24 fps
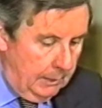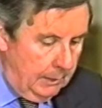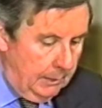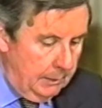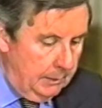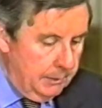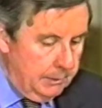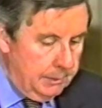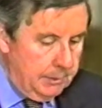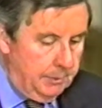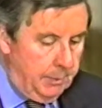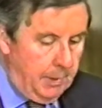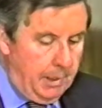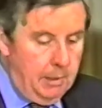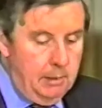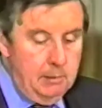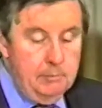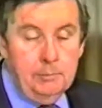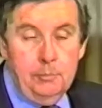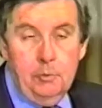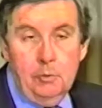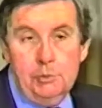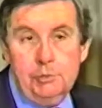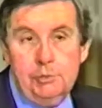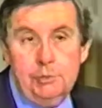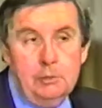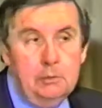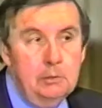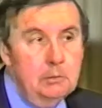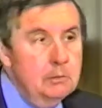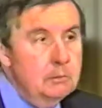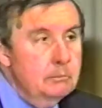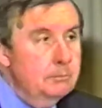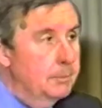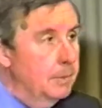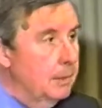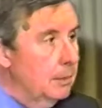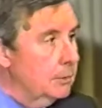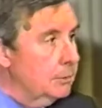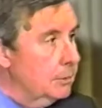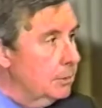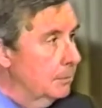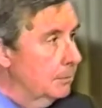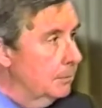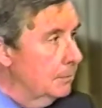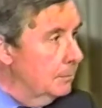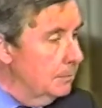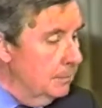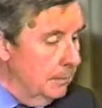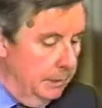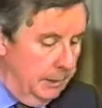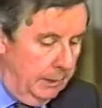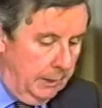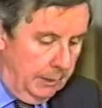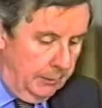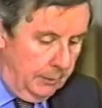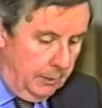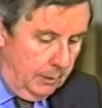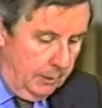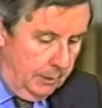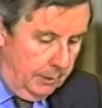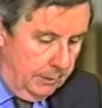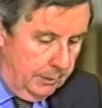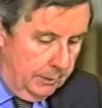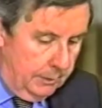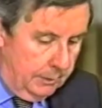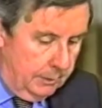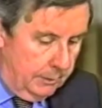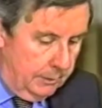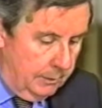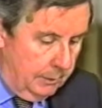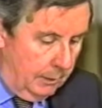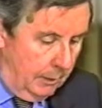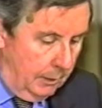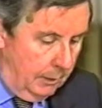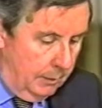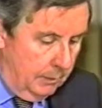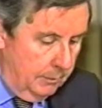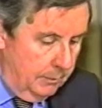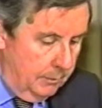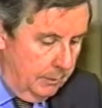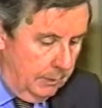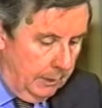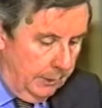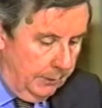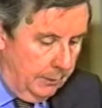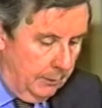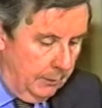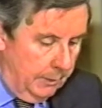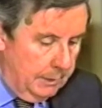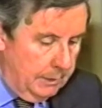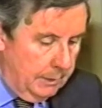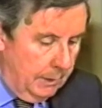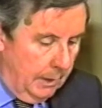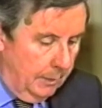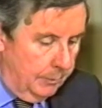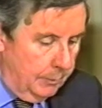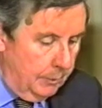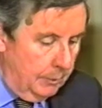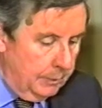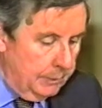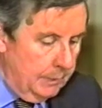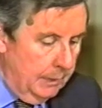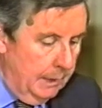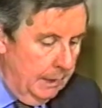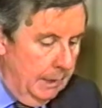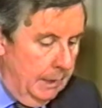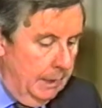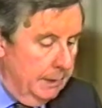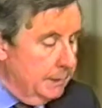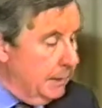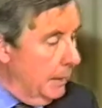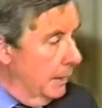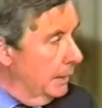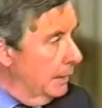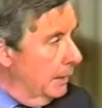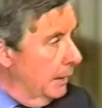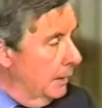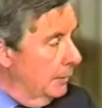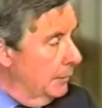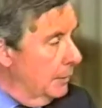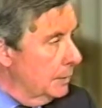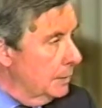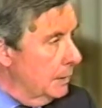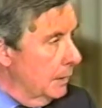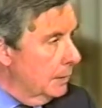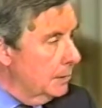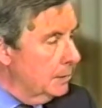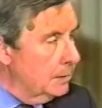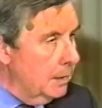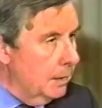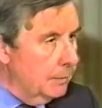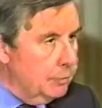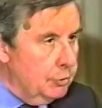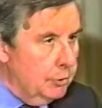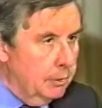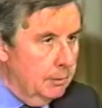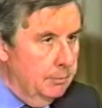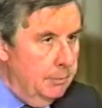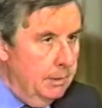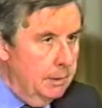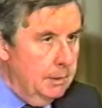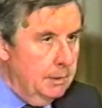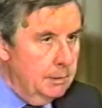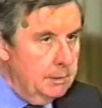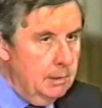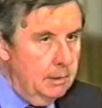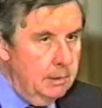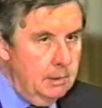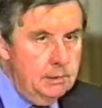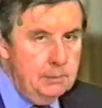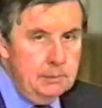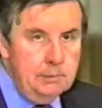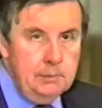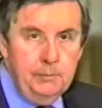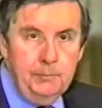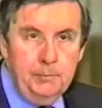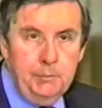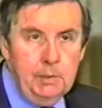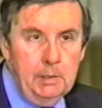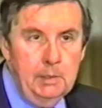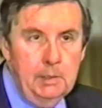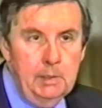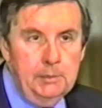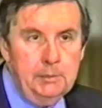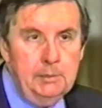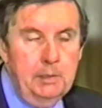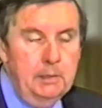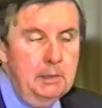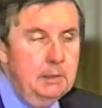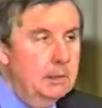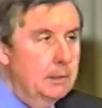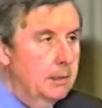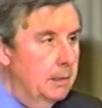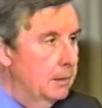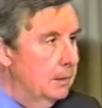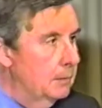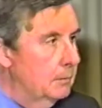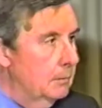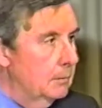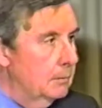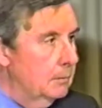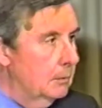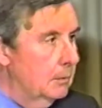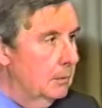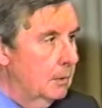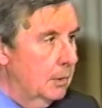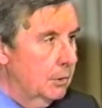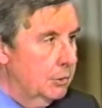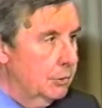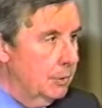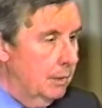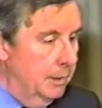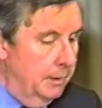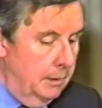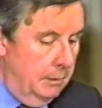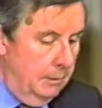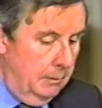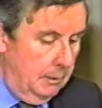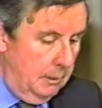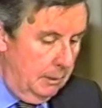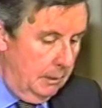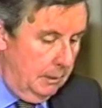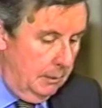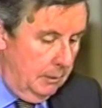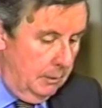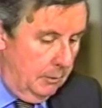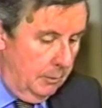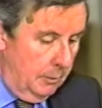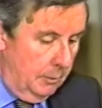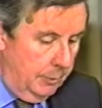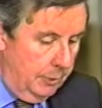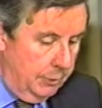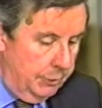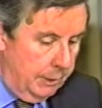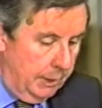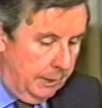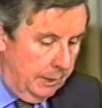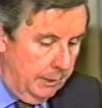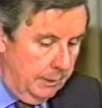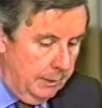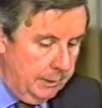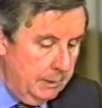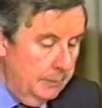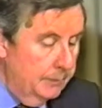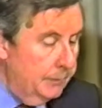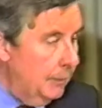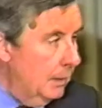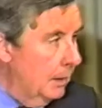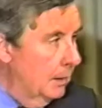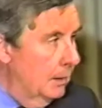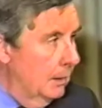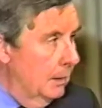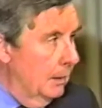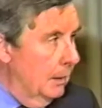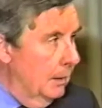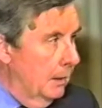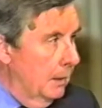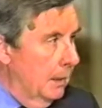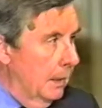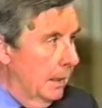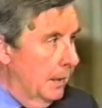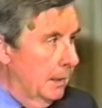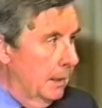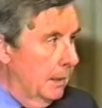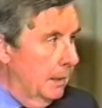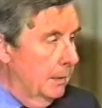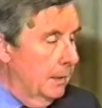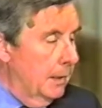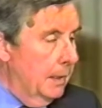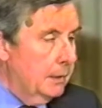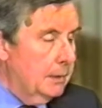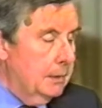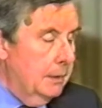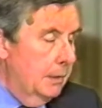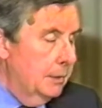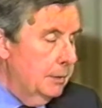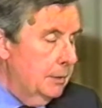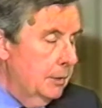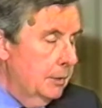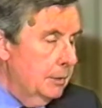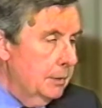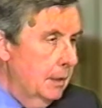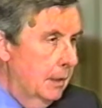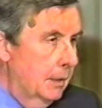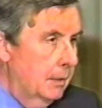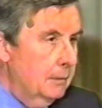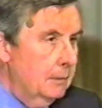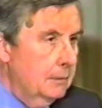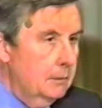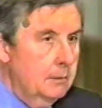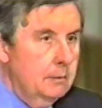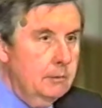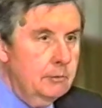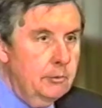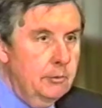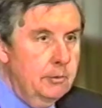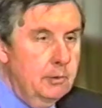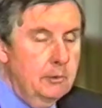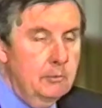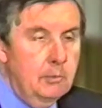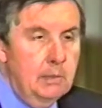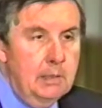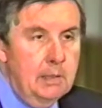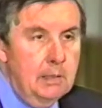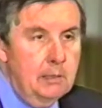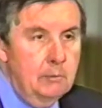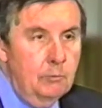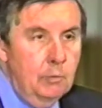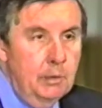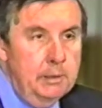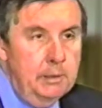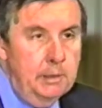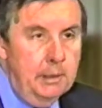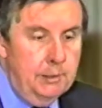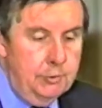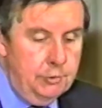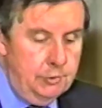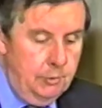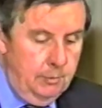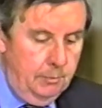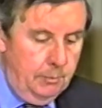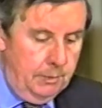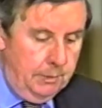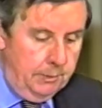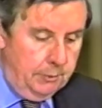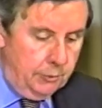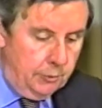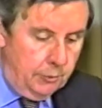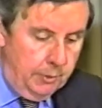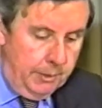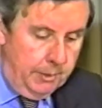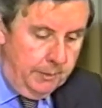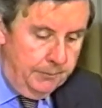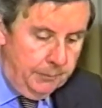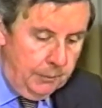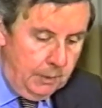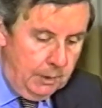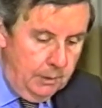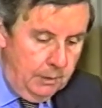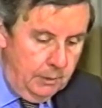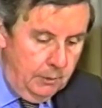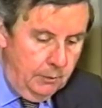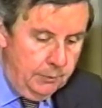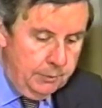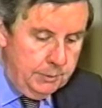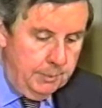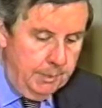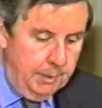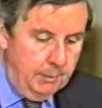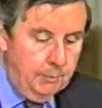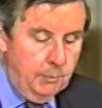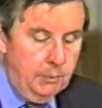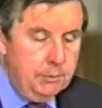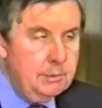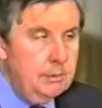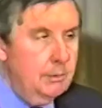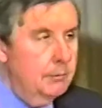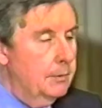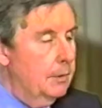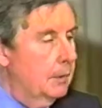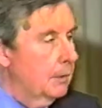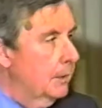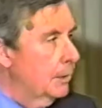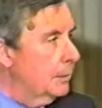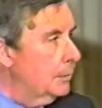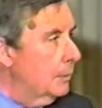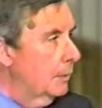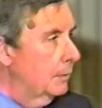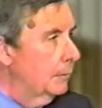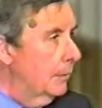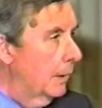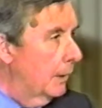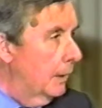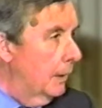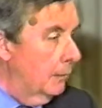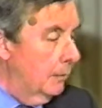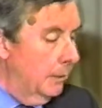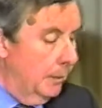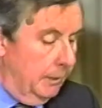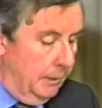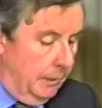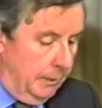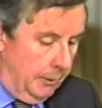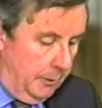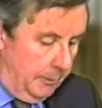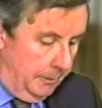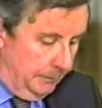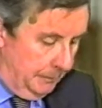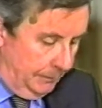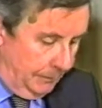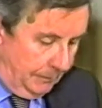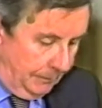Uh, Spain, Portugal, Belgium, the Netherlands are other examples. Scandinavia is an exception because it is ethnically largely uh, homogeneous, and yet in that case there's not, th well, not one nation but three who spent most of their history fighting one another.